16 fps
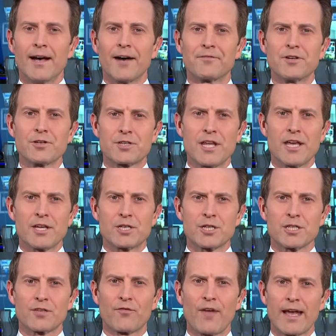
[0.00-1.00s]
of News
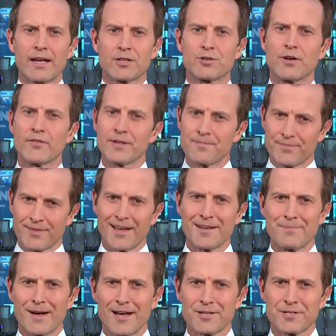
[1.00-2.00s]
Nation's fact driven,
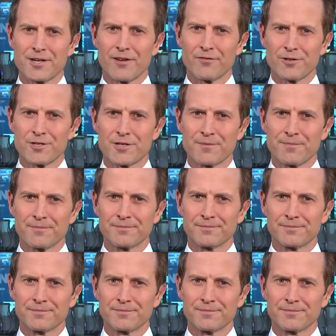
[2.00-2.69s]
unbiased coverage.